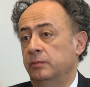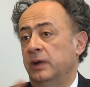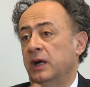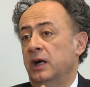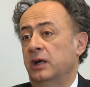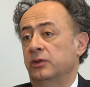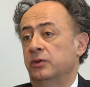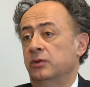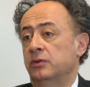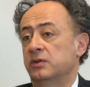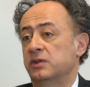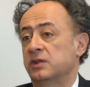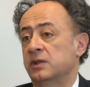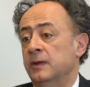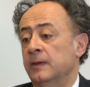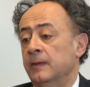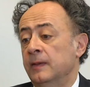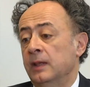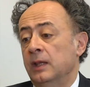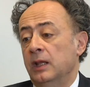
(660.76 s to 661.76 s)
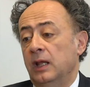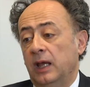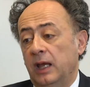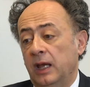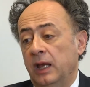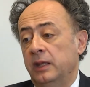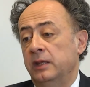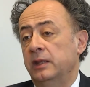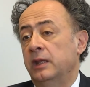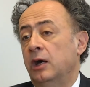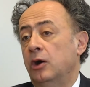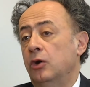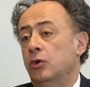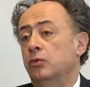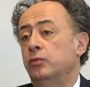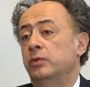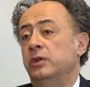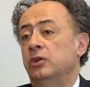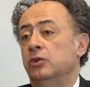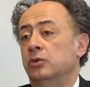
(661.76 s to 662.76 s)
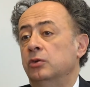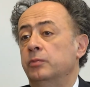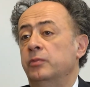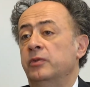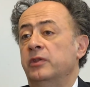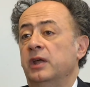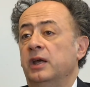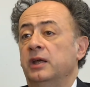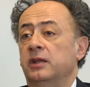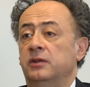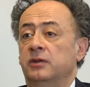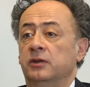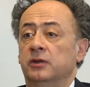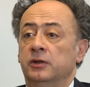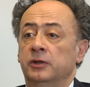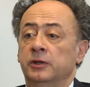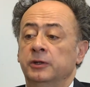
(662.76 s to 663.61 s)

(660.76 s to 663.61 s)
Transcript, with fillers: partners, and now we hope that